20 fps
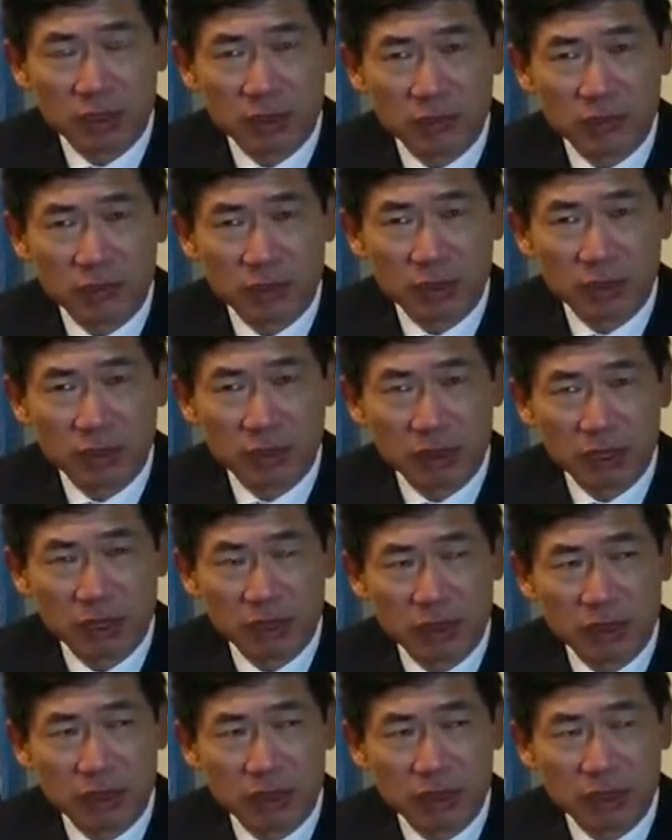from
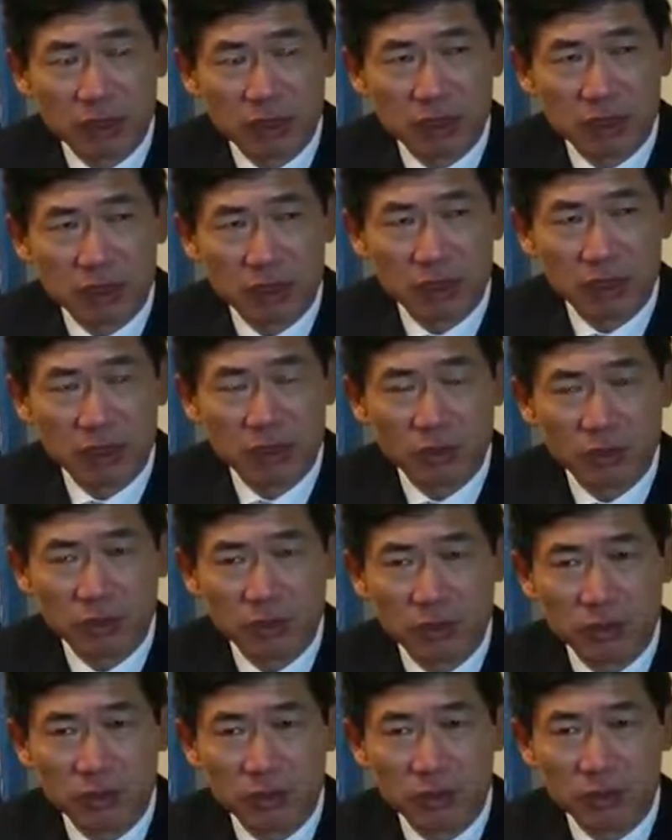governance
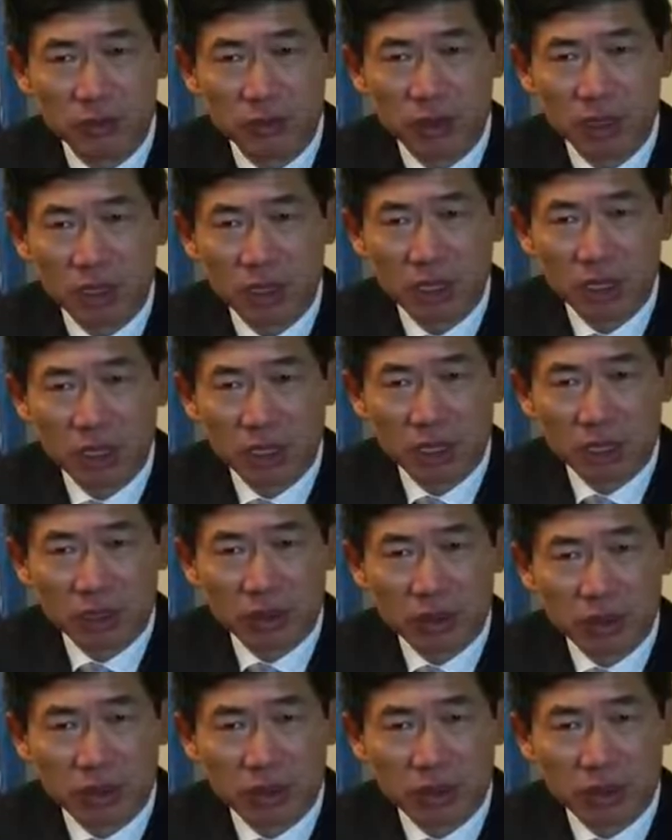reforms to